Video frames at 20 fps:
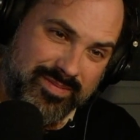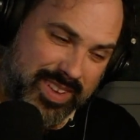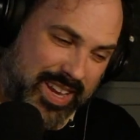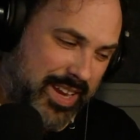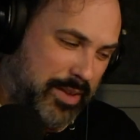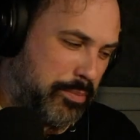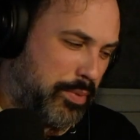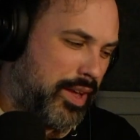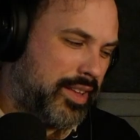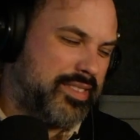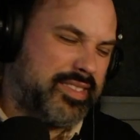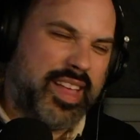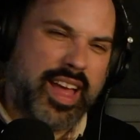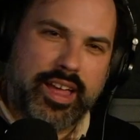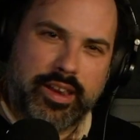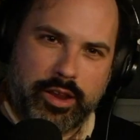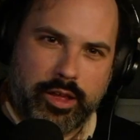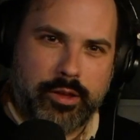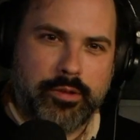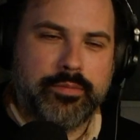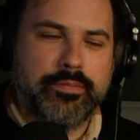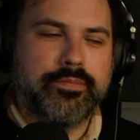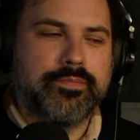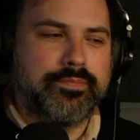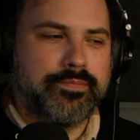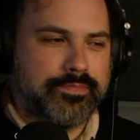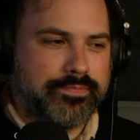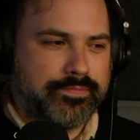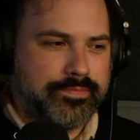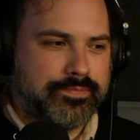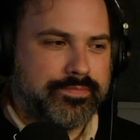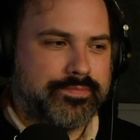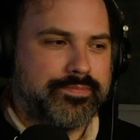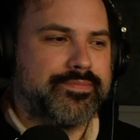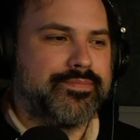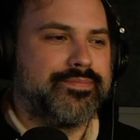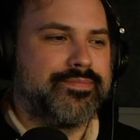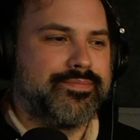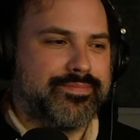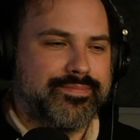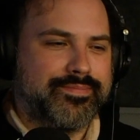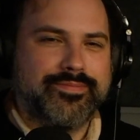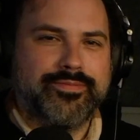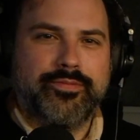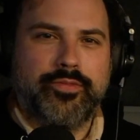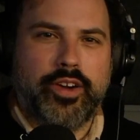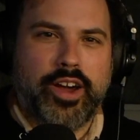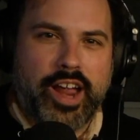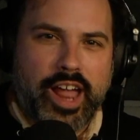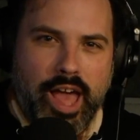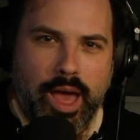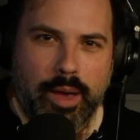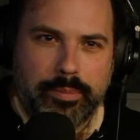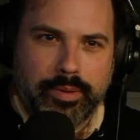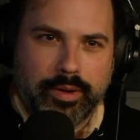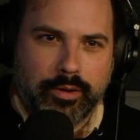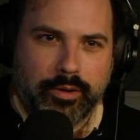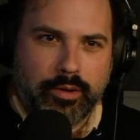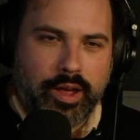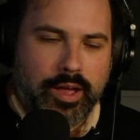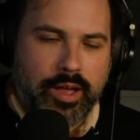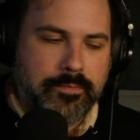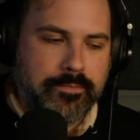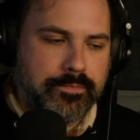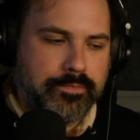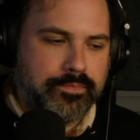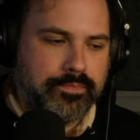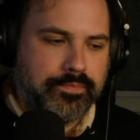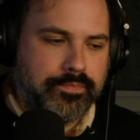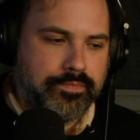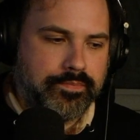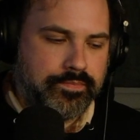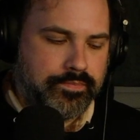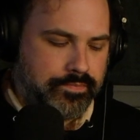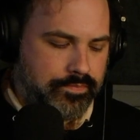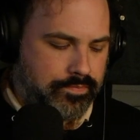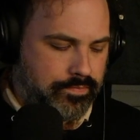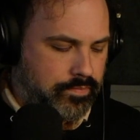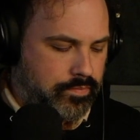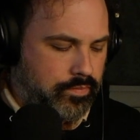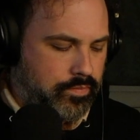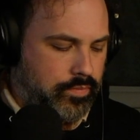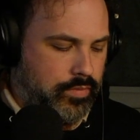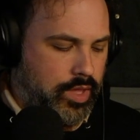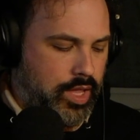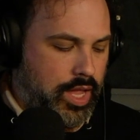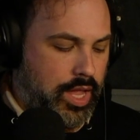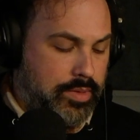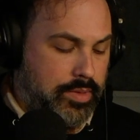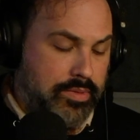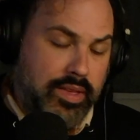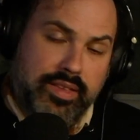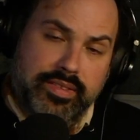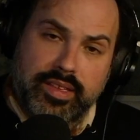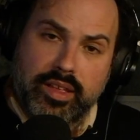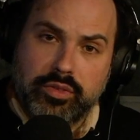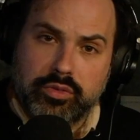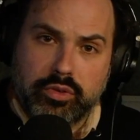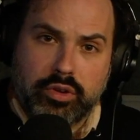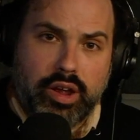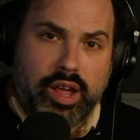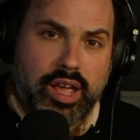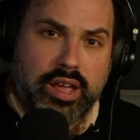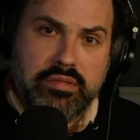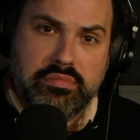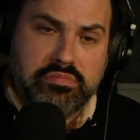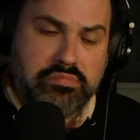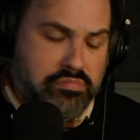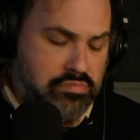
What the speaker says: it plays that note. Very epic, right? That sounds great.